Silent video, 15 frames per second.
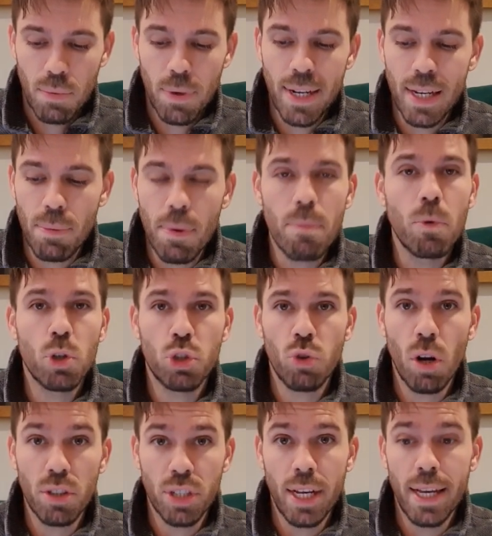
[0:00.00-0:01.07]
We need a bit more
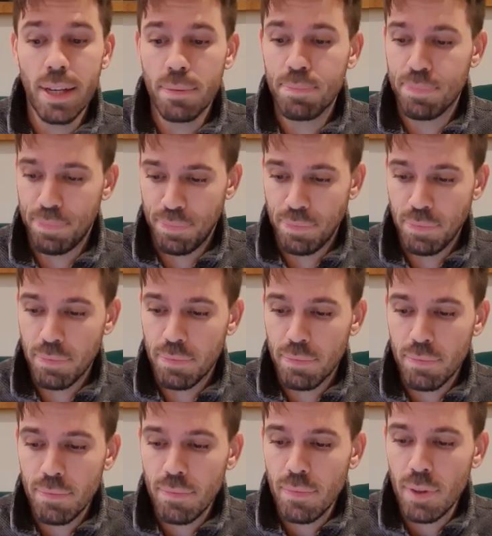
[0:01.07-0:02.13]
structure here.
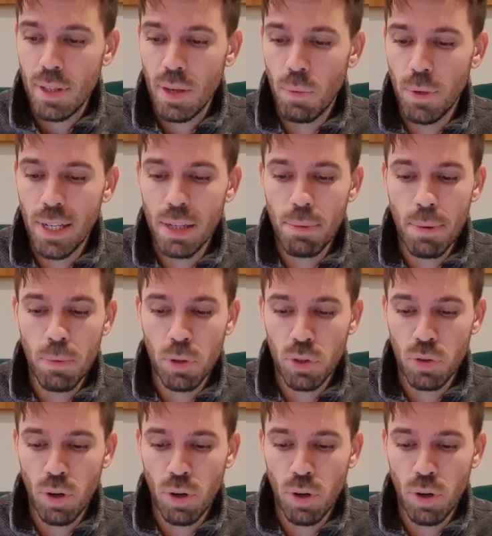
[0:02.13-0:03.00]
We need a bit more